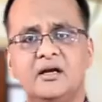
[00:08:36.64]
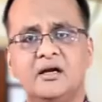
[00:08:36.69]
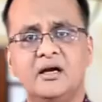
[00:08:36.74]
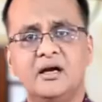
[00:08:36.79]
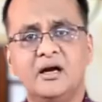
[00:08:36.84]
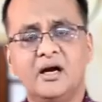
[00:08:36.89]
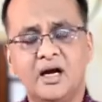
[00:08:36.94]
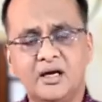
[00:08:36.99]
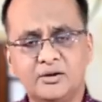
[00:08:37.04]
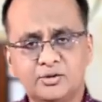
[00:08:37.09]

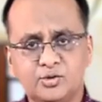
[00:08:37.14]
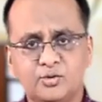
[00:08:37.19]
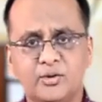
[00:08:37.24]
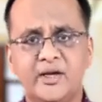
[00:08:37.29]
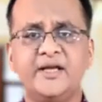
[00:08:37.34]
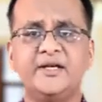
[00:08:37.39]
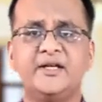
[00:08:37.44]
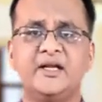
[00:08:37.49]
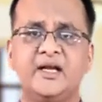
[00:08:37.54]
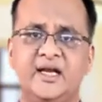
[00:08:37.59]
how to
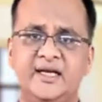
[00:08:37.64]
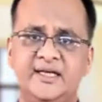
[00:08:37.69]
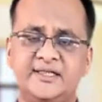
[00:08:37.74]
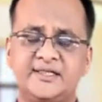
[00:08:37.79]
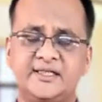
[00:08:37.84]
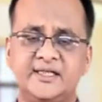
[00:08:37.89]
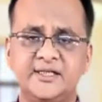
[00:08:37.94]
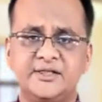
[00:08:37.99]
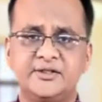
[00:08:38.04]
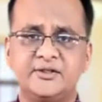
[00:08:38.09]

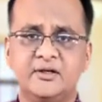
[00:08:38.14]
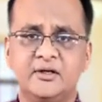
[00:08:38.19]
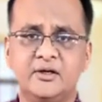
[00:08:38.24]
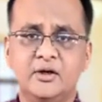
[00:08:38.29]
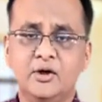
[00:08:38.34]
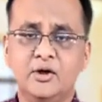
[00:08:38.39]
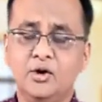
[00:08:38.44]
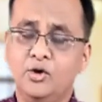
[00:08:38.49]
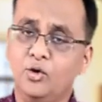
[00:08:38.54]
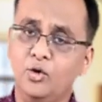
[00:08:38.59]
analyze it,
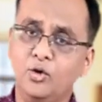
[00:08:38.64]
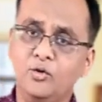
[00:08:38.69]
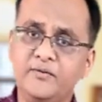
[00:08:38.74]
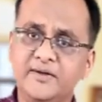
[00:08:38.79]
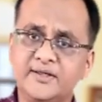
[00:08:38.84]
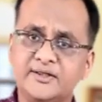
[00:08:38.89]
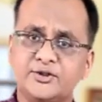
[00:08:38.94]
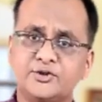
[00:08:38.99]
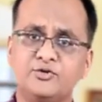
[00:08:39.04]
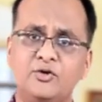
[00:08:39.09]
who
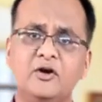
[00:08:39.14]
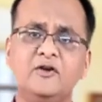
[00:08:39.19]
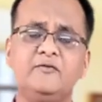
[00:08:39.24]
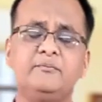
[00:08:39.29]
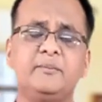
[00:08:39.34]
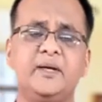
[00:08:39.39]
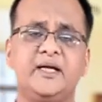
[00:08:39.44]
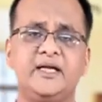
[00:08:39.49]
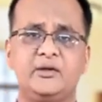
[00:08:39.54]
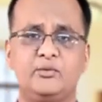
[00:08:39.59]
will solve
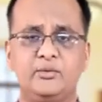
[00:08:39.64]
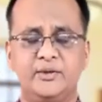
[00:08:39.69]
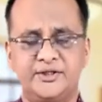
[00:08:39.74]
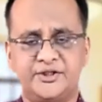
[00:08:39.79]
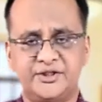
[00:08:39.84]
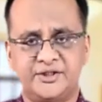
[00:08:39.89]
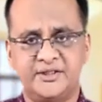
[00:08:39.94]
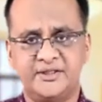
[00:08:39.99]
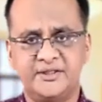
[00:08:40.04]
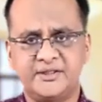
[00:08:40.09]
my
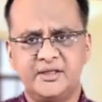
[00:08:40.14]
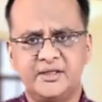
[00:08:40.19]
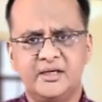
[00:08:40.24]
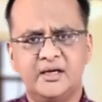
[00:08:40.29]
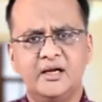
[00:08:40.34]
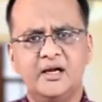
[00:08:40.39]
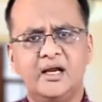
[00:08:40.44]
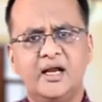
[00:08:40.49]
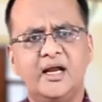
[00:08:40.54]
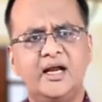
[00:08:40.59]
questions,
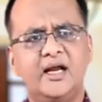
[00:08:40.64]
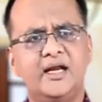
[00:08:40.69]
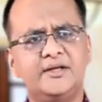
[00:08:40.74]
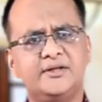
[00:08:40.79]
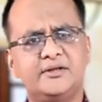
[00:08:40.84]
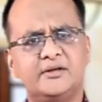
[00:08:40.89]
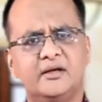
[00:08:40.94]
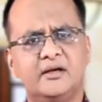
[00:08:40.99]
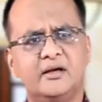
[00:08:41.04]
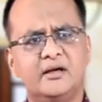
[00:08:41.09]

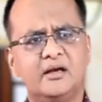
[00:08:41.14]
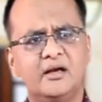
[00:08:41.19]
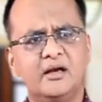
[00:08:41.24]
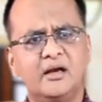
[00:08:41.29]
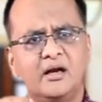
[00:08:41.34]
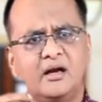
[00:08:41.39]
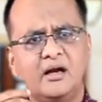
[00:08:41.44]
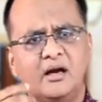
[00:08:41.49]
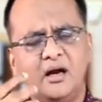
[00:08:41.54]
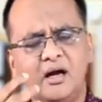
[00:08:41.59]
and
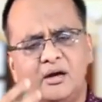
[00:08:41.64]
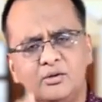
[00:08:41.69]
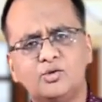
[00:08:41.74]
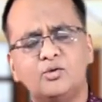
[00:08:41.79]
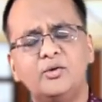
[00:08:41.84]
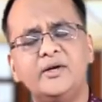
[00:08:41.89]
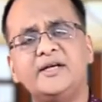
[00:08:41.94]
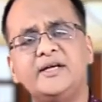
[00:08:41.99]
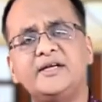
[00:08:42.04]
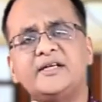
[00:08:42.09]
how
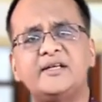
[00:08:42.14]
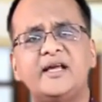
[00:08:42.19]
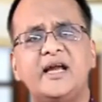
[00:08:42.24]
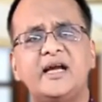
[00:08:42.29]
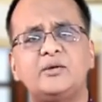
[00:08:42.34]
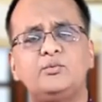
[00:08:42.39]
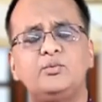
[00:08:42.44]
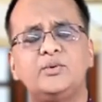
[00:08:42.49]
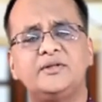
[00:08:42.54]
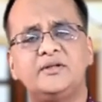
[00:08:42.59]
to
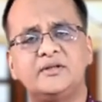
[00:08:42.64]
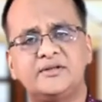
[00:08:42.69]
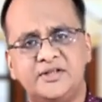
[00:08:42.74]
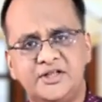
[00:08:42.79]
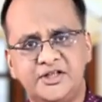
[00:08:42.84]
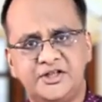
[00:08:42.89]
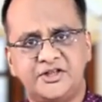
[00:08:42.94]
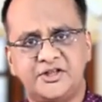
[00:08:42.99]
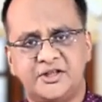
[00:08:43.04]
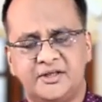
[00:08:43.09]
interact with the
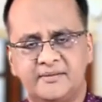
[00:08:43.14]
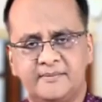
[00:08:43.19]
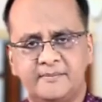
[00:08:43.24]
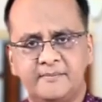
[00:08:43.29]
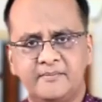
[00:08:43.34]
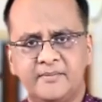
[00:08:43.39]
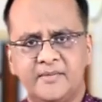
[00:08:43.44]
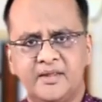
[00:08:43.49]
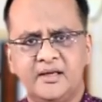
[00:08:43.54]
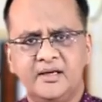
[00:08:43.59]
teacher.
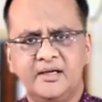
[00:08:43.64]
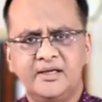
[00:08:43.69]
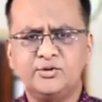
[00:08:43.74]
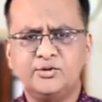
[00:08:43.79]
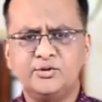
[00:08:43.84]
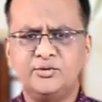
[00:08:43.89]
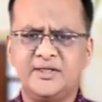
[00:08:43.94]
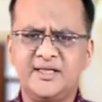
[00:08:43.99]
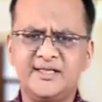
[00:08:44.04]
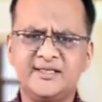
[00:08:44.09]

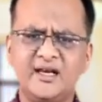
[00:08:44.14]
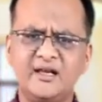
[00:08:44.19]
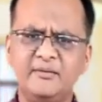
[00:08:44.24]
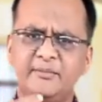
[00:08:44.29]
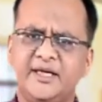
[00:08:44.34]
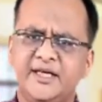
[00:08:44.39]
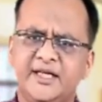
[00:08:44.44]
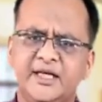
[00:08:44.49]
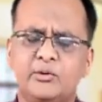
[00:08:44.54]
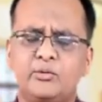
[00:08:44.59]
So these are
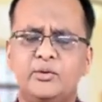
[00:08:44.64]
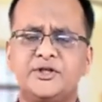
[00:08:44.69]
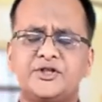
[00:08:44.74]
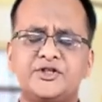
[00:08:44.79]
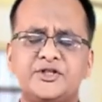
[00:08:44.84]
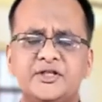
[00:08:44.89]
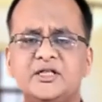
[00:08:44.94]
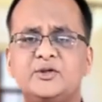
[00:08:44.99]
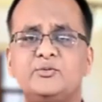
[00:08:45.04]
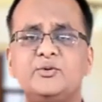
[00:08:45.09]
many
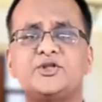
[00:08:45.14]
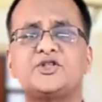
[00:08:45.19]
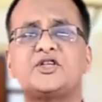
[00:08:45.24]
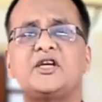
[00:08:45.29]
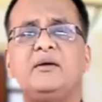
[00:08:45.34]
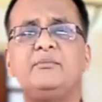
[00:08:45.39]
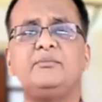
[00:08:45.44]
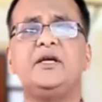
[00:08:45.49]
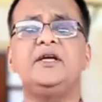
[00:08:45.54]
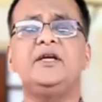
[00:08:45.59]
questions which
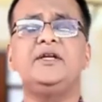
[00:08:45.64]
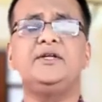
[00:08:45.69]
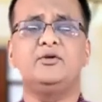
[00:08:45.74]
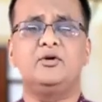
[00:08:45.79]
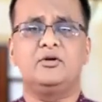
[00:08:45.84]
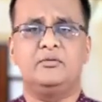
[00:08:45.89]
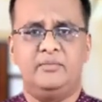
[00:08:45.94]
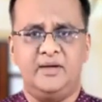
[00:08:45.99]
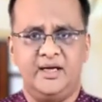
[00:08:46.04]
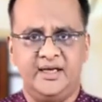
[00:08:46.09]
come in
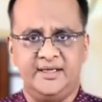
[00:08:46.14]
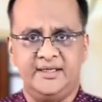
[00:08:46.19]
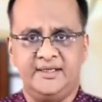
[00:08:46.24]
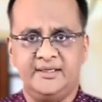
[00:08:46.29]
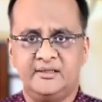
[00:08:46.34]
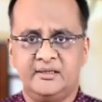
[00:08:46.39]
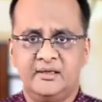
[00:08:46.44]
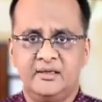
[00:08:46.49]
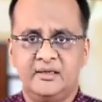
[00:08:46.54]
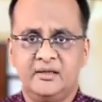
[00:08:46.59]
your
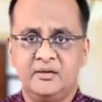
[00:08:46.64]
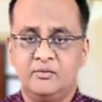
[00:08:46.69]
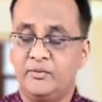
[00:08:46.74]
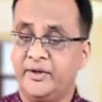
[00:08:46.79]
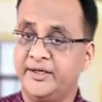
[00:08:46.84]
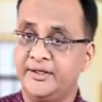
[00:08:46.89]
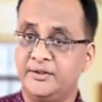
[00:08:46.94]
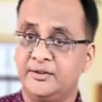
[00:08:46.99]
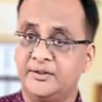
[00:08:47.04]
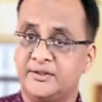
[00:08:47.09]
mind
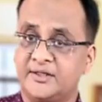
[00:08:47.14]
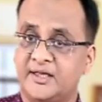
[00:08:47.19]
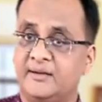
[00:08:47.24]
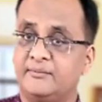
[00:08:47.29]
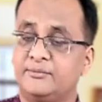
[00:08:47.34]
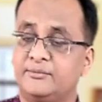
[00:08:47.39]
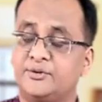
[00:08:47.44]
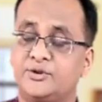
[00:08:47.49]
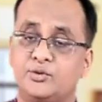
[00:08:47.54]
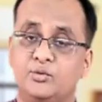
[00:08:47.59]
when it
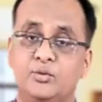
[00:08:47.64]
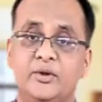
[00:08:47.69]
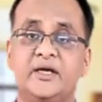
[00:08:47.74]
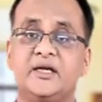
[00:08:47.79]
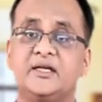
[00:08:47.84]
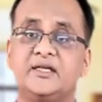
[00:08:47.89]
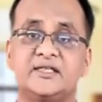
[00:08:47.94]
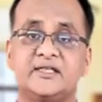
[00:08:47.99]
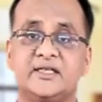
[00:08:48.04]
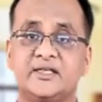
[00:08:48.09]
comes to
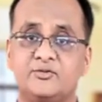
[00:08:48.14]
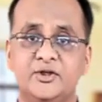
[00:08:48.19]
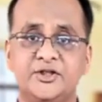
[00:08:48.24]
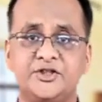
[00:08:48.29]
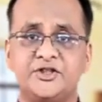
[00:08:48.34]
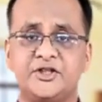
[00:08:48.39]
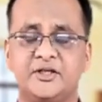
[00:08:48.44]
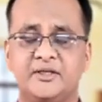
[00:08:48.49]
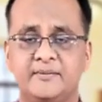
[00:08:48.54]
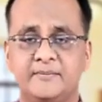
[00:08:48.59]
English
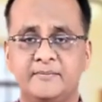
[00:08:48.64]
literature.